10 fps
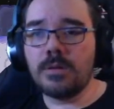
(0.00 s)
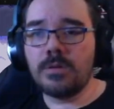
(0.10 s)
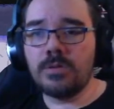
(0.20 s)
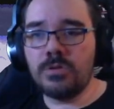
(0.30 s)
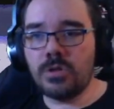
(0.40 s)

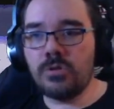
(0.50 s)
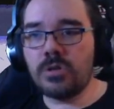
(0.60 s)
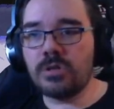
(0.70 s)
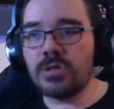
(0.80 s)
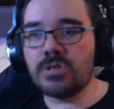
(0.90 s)
So you
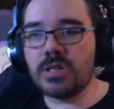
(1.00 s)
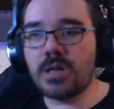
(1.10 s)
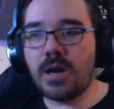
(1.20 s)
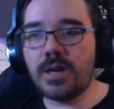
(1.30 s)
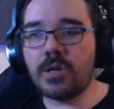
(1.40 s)
can consider
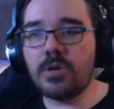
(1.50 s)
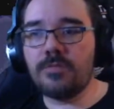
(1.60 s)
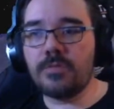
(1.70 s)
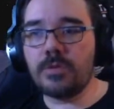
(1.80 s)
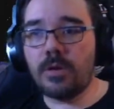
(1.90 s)
I could have
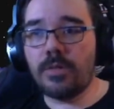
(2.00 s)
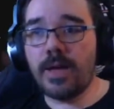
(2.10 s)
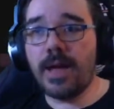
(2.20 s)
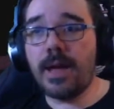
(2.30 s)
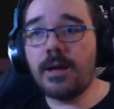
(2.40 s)
gone
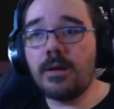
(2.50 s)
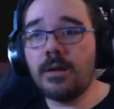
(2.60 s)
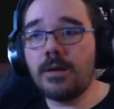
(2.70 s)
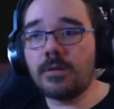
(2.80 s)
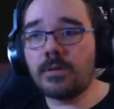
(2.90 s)
there,
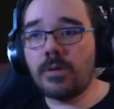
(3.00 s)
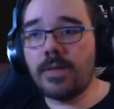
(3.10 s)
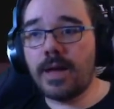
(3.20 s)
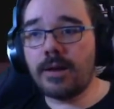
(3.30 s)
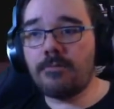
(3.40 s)

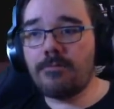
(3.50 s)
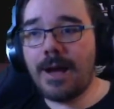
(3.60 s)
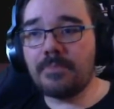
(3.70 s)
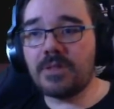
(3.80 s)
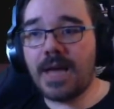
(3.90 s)

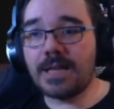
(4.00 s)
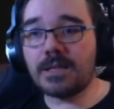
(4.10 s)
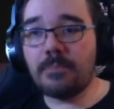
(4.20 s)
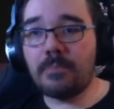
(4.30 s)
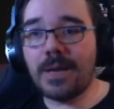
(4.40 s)
grabbed that
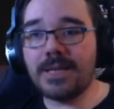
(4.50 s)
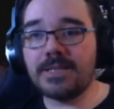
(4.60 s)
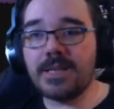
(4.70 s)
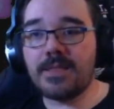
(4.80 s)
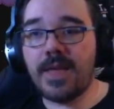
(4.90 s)
and placed
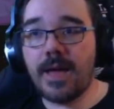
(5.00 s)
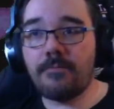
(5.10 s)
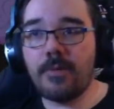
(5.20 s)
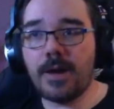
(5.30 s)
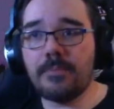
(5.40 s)
it there,
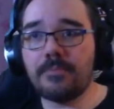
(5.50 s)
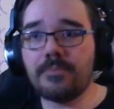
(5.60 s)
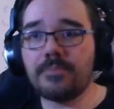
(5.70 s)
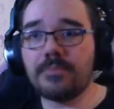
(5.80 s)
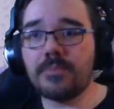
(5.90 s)
right?
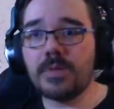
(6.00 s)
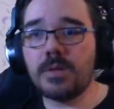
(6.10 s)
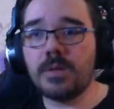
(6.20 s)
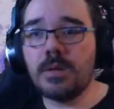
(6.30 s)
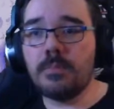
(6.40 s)

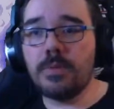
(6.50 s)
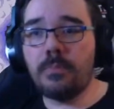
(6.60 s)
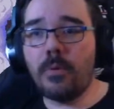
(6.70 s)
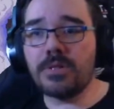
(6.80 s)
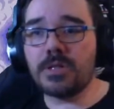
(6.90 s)
But the
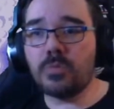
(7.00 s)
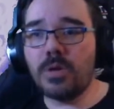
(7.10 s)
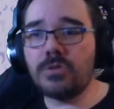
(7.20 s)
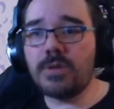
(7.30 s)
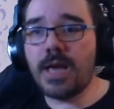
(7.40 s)
point is,
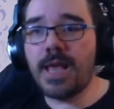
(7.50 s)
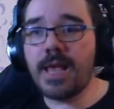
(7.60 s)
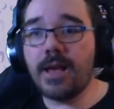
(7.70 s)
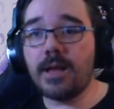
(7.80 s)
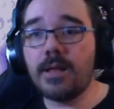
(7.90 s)
once you get
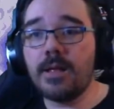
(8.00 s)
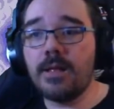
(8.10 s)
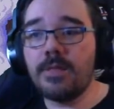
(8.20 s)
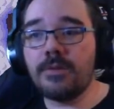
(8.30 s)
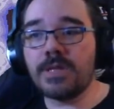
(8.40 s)
here,
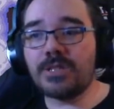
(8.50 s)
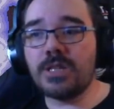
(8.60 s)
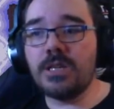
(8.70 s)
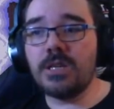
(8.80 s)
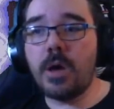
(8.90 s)
there's
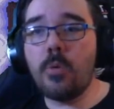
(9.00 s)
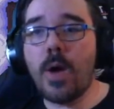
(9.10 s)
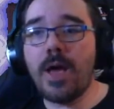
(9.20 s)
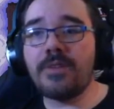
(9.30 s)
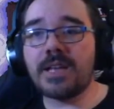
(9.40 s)
actually no
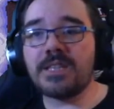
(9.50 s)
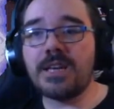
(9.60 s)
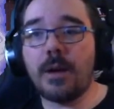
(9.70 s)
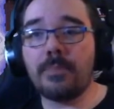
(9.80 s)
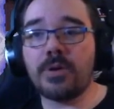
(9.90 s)
way of getting
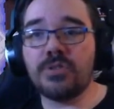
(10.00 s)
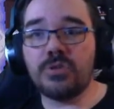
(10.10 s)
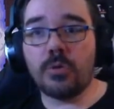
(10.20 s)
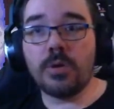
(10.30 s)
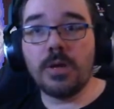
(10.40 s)
up because
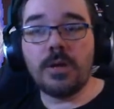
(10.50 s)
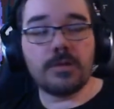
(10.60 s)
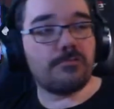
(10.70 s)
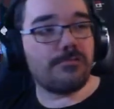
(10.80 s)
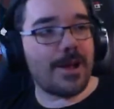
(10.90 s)
you're
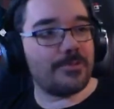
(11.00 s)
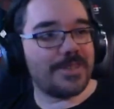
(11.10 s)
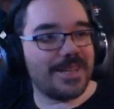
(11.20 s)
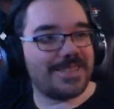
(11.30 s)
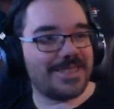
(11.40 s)

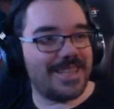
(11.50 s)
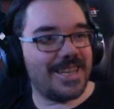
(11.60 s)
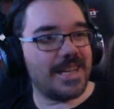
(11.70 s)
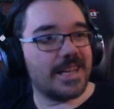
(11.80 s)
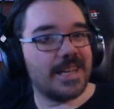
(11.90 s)
grounded,
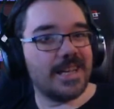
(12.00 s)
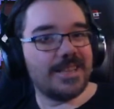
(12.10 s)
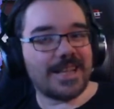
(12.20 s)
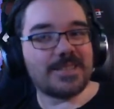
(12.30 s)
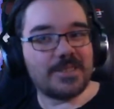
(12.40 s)
see?
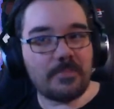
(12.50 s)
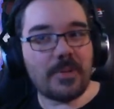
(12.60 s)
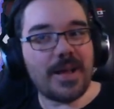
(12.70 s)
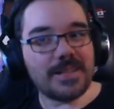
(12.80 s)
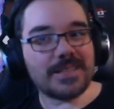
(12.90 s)
That's the
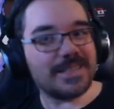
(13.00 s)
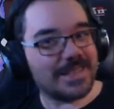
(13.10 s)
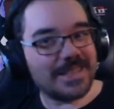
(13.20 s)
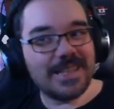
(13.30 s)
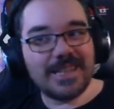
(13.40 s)
puzzle.
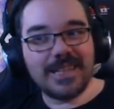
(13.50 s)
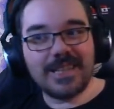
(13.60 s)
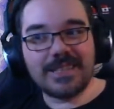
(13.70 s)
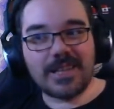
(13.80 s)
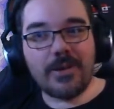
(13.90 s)

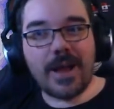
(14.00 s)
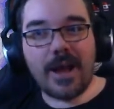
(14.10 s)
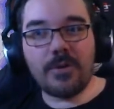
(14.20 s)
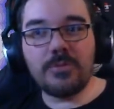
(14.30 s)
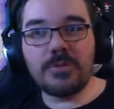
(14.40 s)
So
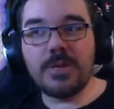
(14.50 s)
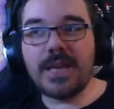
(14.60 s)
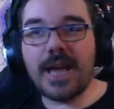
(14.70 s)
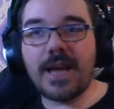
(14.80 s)
how do we get